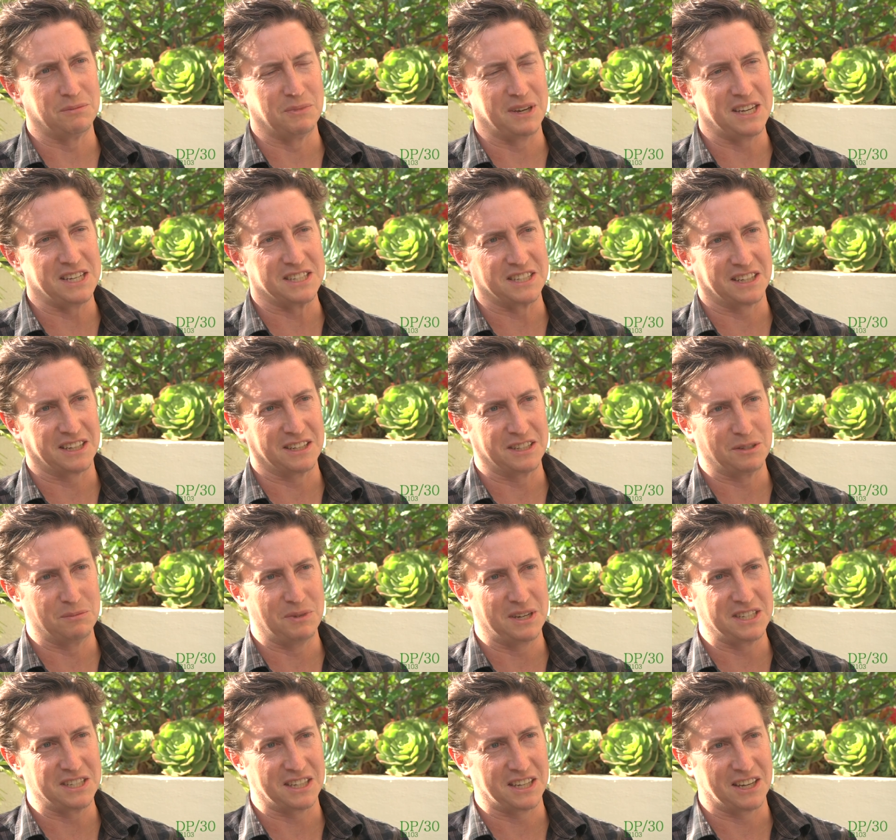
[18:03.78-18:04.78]
amazing. It's
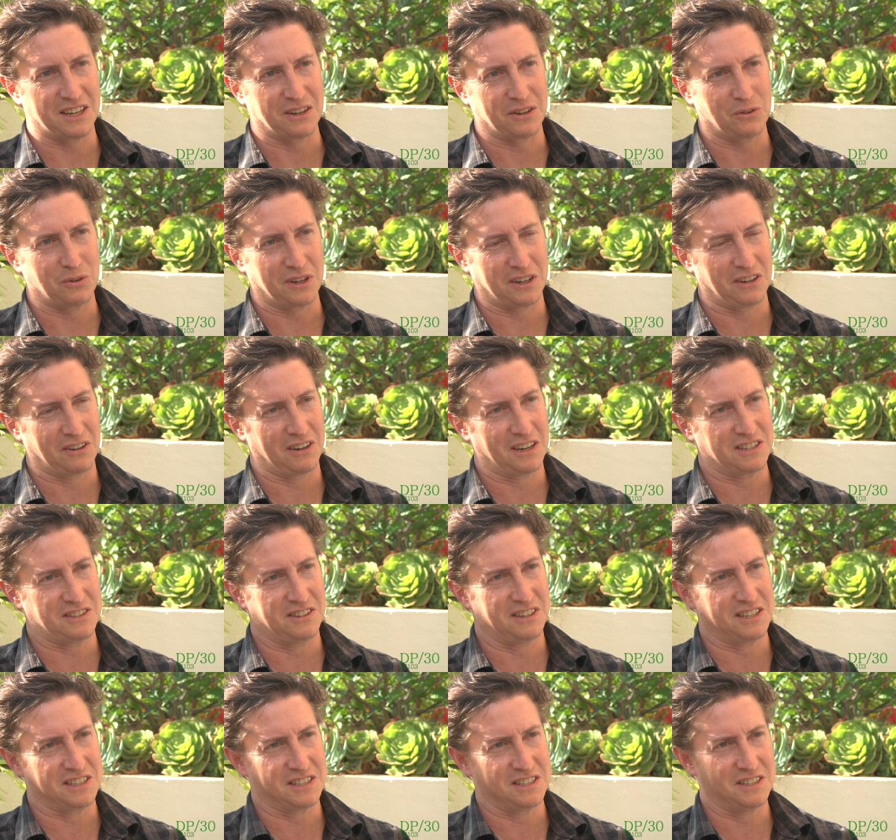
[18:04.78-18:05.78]
amazing how quick your
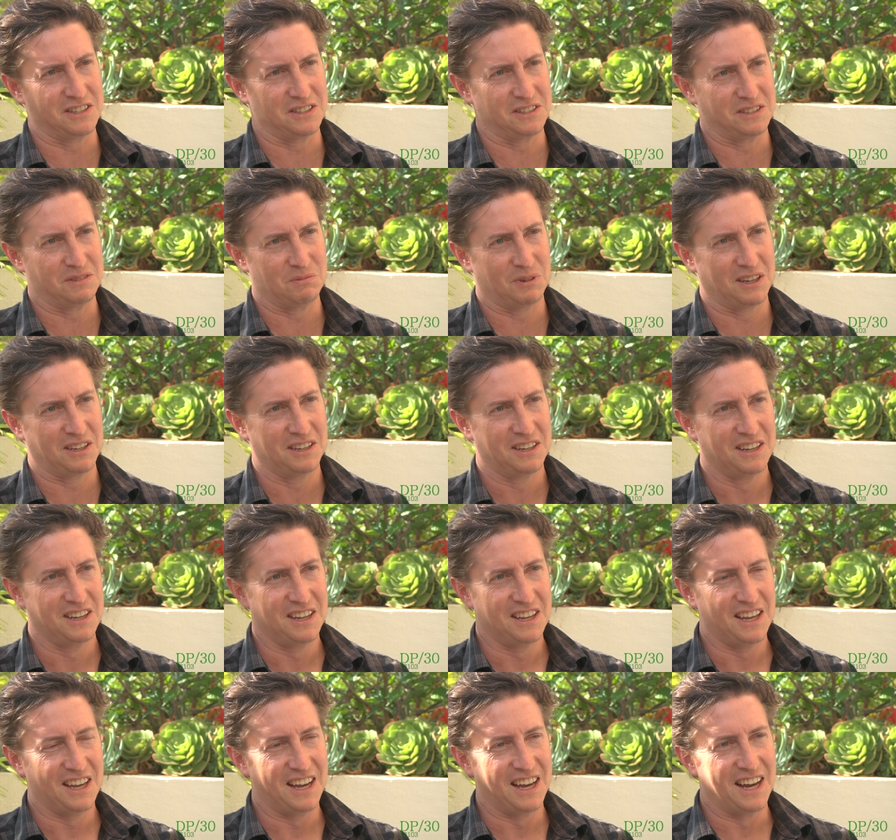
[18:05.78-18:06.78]
yesterday's news. But,
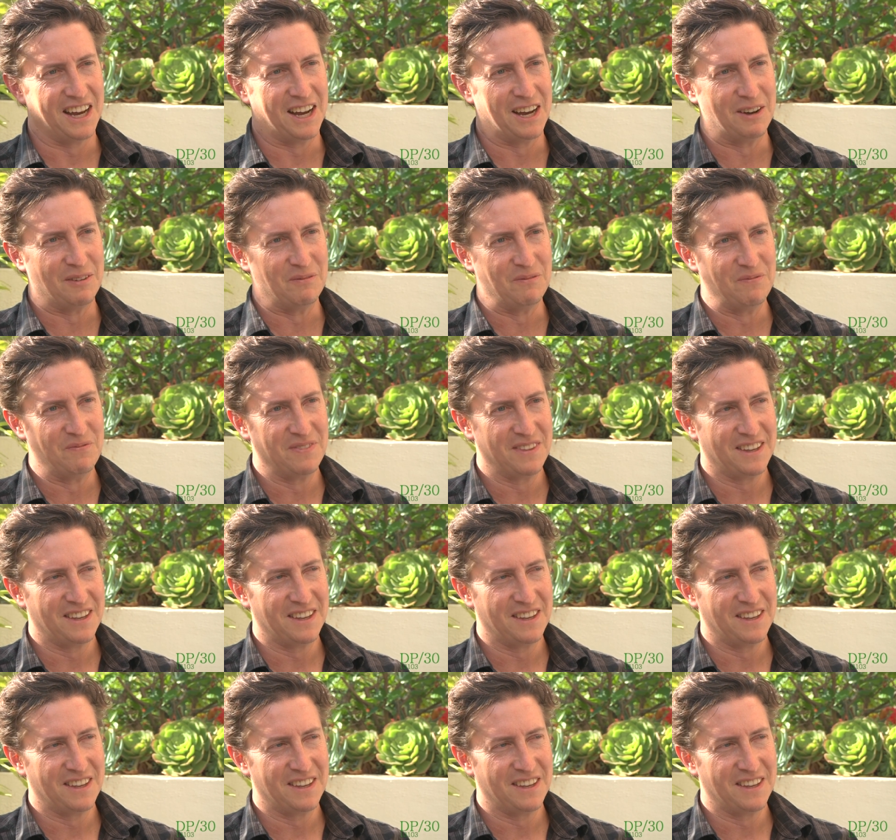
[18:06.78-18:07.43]
um,